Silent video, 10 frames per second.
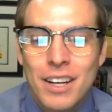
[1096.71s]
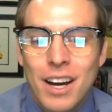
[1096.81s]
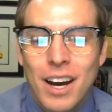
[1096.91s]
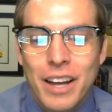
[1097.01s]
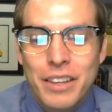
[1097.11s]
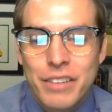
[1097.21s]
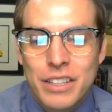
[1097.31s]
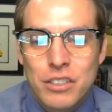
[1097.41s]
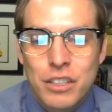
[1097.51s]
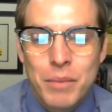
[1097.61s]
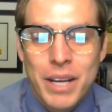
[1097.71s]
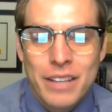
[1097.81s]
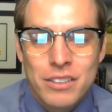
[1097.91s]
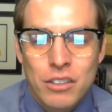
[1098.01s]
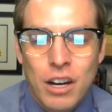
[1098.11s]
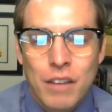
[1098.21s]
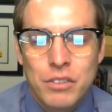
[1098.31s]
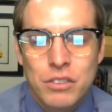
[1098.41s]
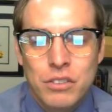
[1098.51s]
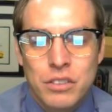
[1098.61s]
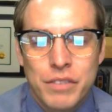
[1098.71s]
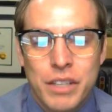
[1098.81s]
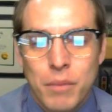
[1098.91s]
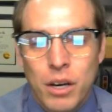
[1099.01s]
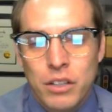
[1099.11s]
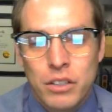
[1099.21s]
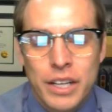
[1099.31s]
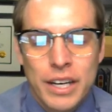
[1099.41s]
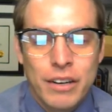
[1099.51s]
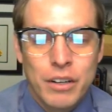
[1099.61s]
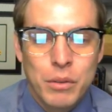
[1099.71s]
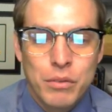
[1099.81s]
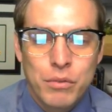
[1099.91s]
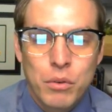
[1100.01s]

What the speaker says: The defense attorney may ask other officers if they monitored their area before